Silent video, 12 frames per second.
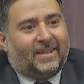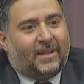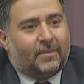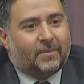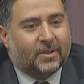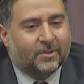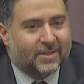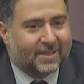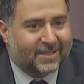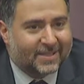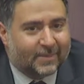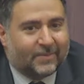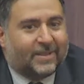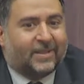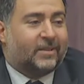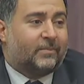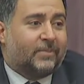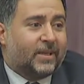Those tend to be
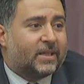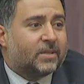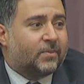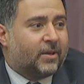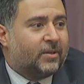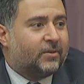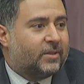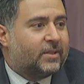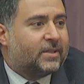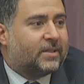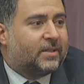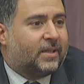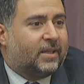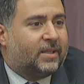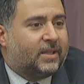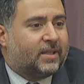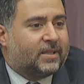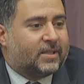the biggest priorities. I
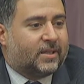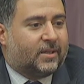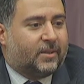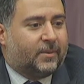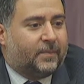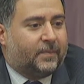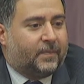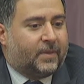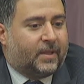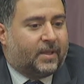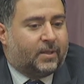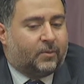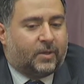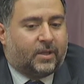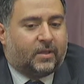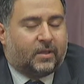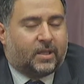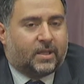think one of
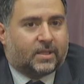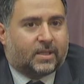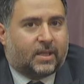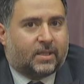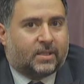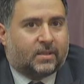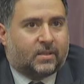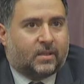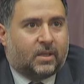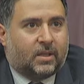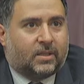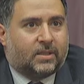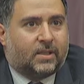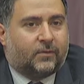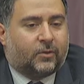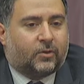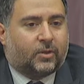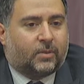the things that is
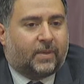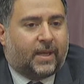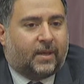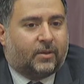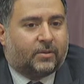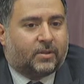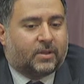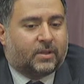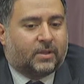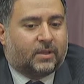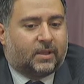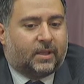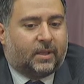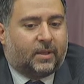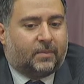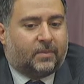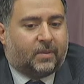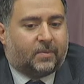difficult about
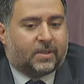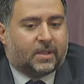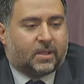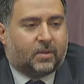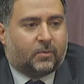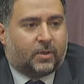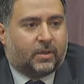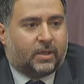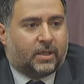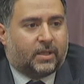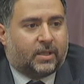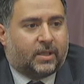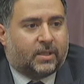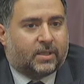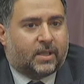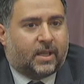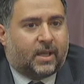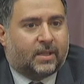the position we're in is
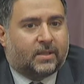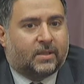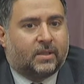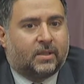that